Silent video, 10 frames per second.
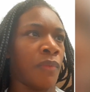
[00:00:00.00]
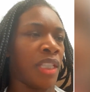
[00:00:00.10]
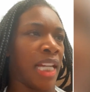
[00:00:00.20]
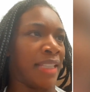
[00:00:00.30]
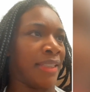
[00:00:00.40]

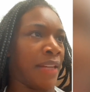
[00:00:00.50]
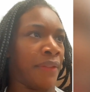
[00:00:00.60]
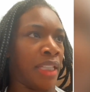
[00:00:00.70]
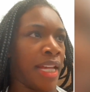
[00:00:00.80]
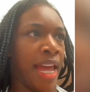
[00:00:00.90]
It's like
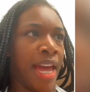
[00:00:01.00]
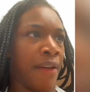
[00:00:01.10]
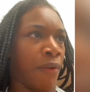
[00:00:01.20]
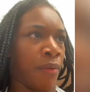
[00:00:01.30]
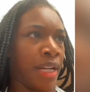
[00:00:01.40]

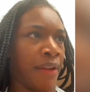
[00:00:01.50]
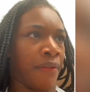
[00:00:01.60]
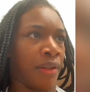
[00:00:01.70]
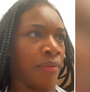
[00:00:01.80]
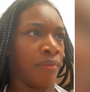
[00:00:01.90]
7.5 or
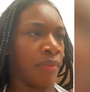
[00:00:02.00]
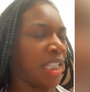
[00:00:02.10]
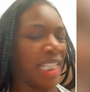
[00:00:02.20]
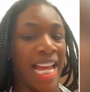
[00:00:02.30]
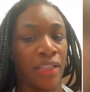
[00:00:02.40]
whatever. The
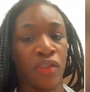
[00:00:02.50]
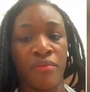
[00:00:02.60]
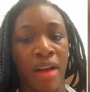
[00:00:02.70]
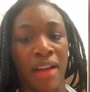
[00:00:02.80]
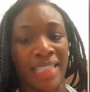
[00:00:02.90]
last 2
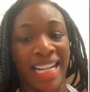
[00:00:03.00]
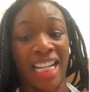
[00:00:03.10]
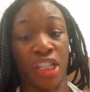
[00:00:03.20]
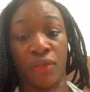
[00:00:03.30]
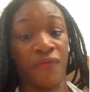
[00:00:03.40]
miles I got
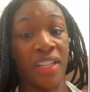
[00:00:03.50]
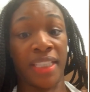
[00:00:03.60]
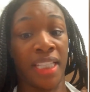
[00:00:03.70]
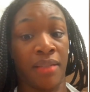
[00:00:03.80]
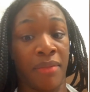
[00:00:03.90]
in
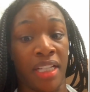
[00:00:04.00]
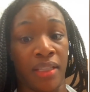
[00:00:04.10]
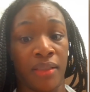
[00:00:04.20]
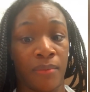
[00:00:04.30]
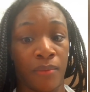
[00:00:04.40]
15
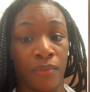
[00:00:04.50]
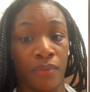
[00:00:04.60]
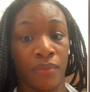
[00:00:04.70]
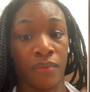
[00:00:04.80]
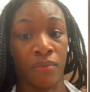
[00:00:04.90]
minutes.
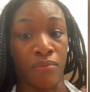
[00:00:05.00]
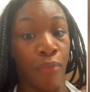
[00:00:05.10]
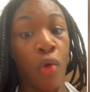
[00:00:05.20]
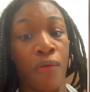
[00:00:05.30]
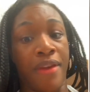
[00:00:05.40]

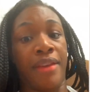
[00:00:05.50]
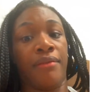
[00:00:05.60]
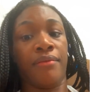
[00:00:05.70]
Moving.